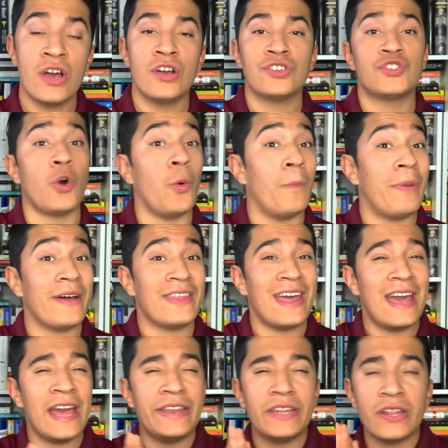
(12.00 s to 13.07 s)
So by the
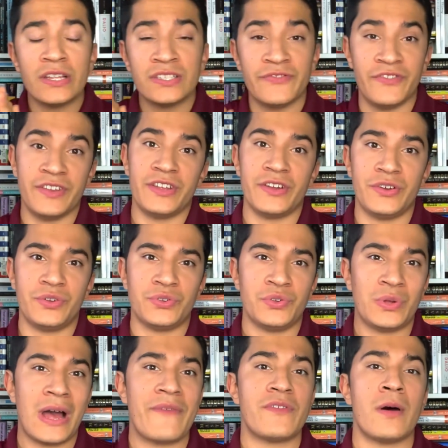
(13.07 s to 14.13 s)
end of this video, you'll
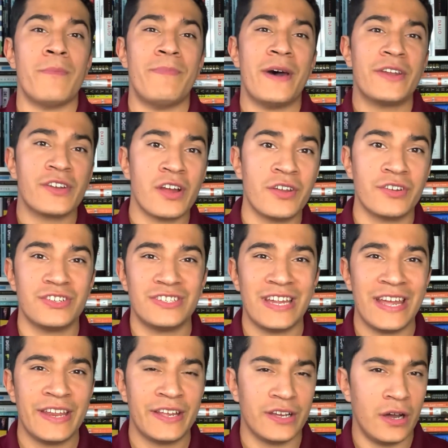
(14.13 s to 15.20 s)
have a better
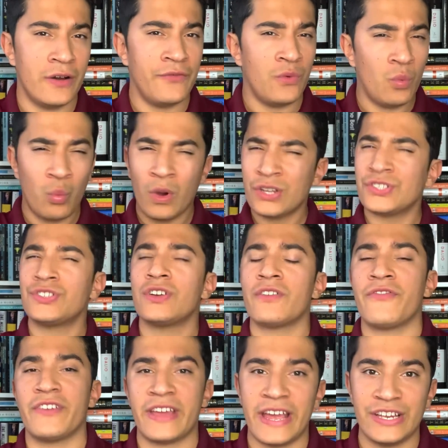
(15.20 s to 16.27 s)
understanding of what
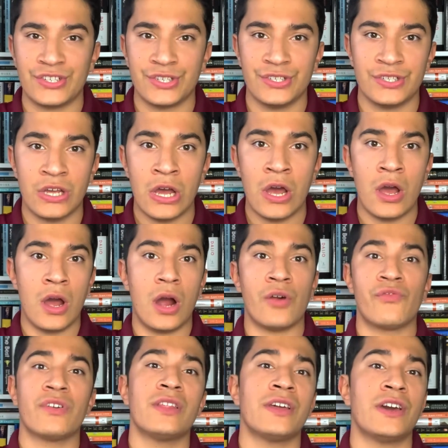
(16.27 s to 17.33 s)
certifications are
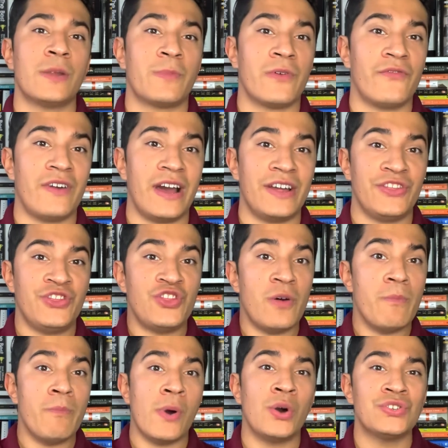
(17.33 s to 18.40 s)
really going to provide the
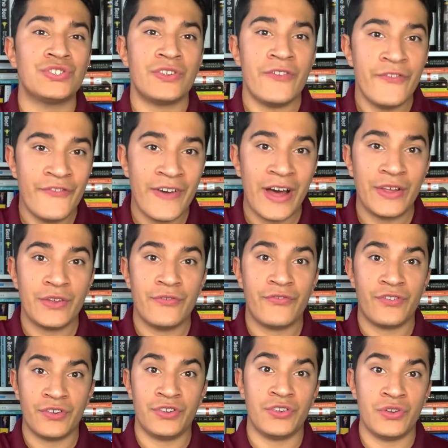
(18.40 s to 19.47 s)
most value for
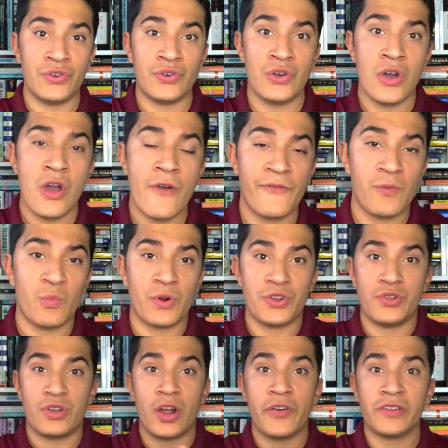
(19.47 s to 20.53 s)
you from where you
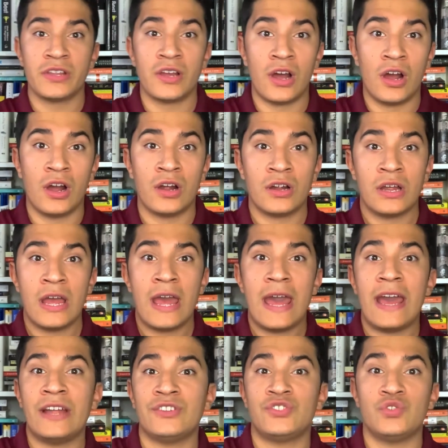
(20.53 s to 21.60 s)
currently are
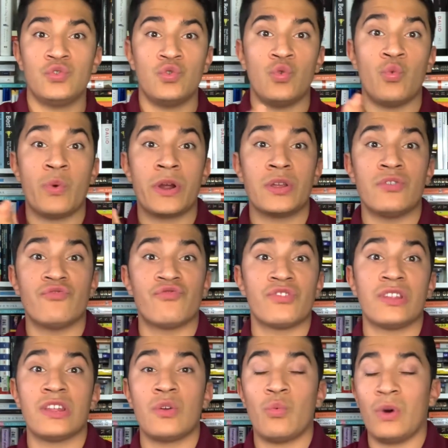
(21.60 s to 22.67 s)
and to where you
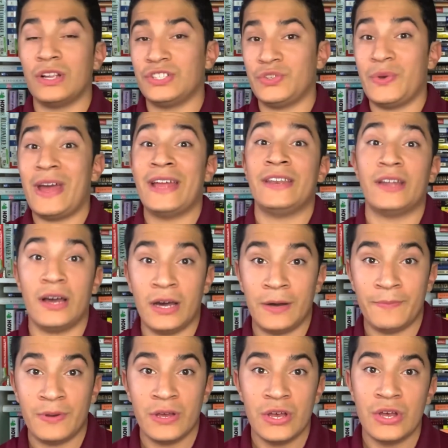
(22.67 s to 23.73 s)
really want to end up.
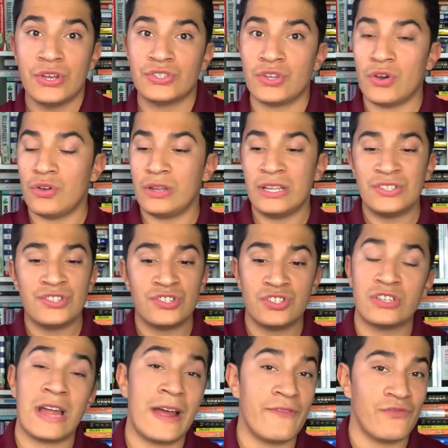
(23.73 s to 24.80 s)
So let's just
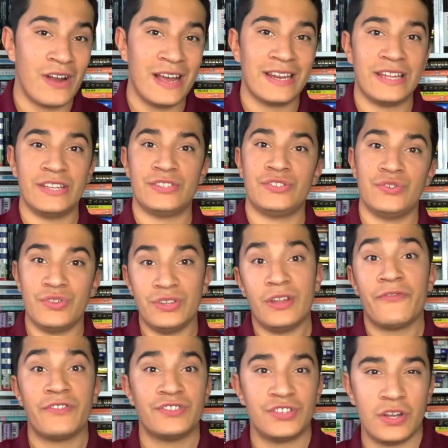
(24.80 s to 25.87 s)
dive right into the
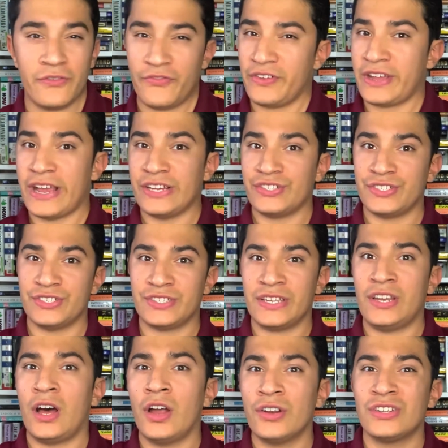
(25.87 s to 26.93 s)
different certifications and
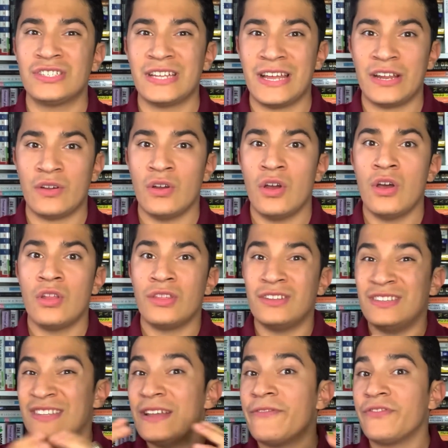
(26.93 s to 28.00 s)
understanding the
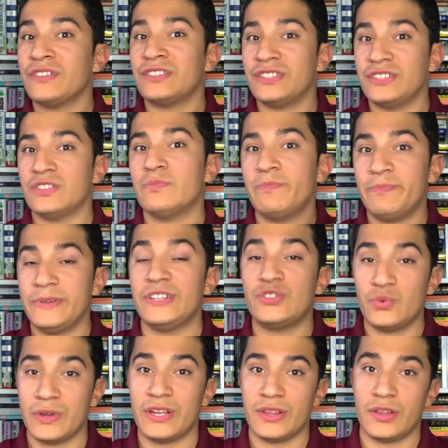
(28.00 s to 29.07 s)
differences
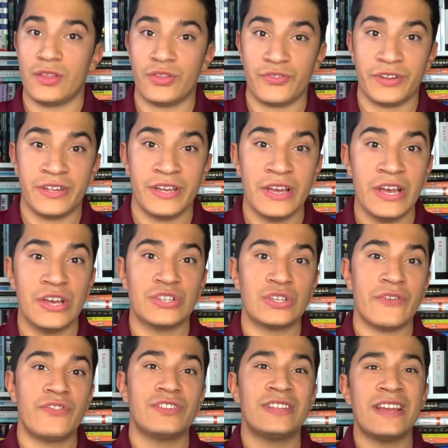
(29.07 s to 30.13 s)
between the three. So if
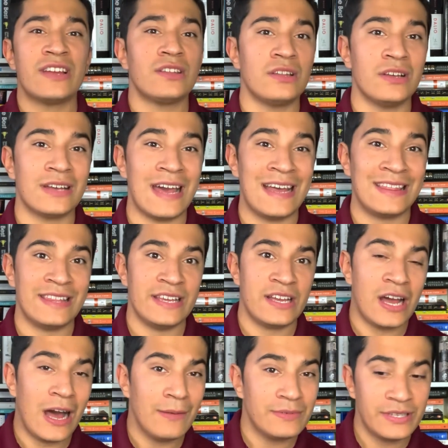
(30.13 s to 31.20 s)
you take a look at the
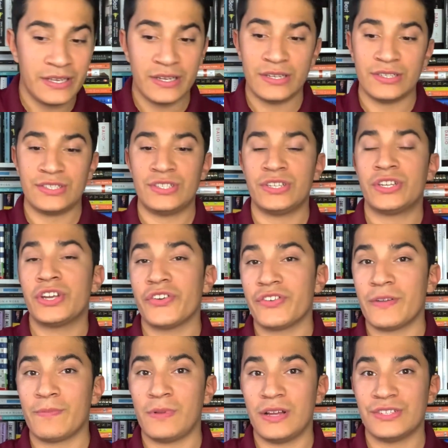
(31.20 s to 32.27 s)
CompTIA Security+
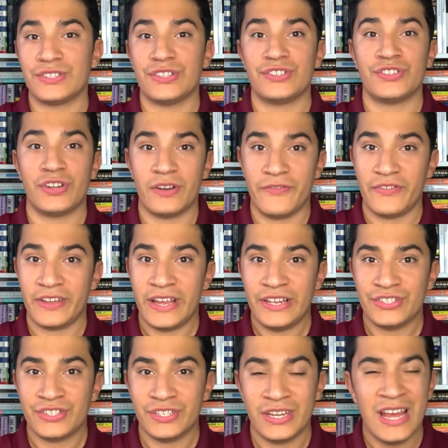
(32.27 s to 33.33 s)

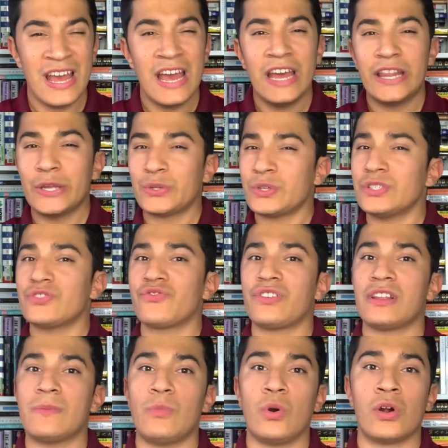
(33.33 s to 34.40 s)
certification, this one's really
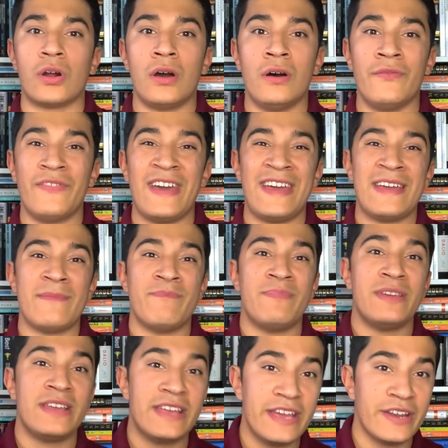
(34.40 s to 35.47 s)
more of a
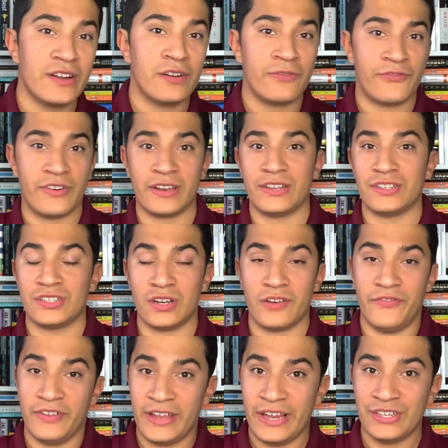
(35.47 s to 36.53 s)
beginner-friendly
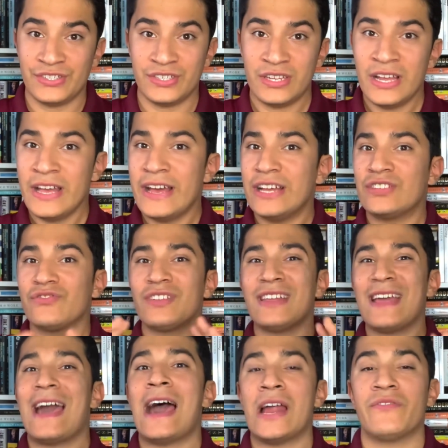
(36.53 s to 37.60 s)
certification. It's really
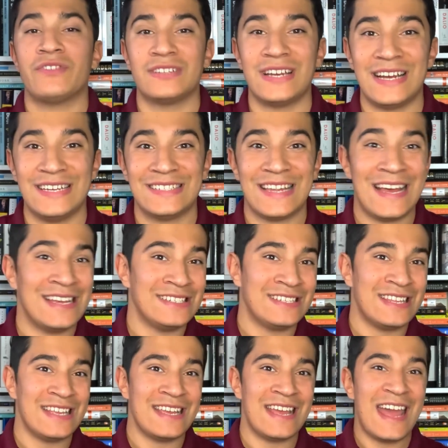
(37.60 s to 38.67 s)
advertised as
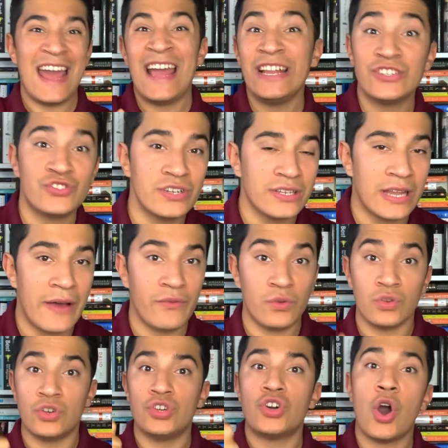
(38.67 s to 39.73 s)
the entry-level
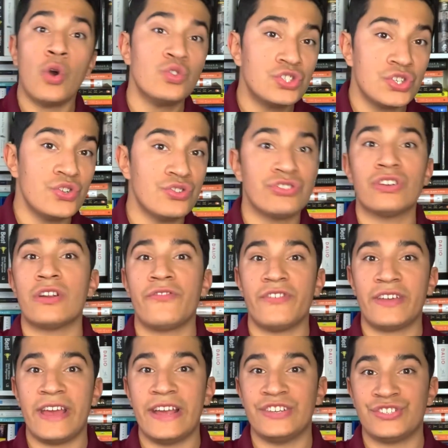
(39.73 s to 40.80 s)
go-to
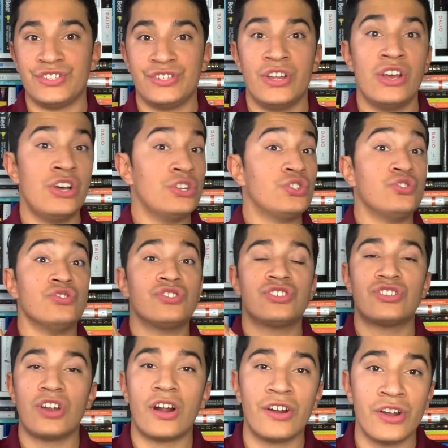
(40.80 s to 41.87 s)
certification to
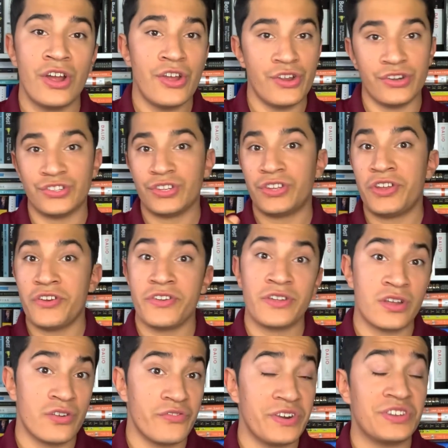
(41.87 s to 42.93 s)
start your security
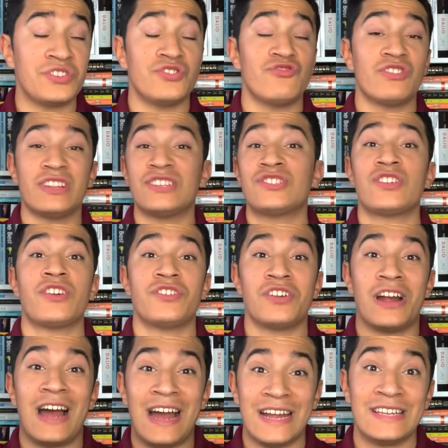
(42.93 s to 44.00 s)
career, to really start your
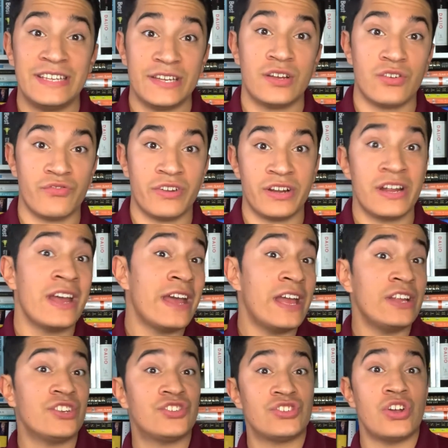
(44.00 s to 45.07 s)
I T career and
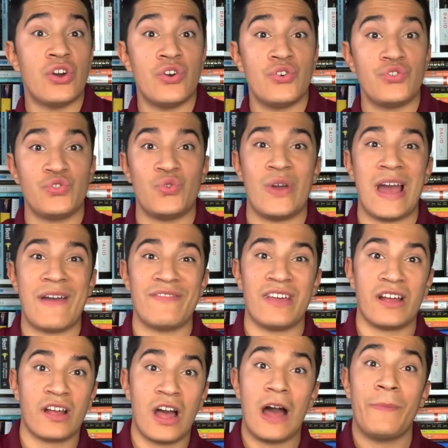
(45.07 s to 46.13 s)
show you have that
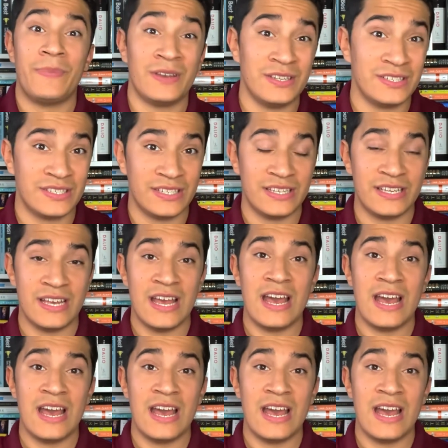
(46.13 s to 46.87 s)
competency,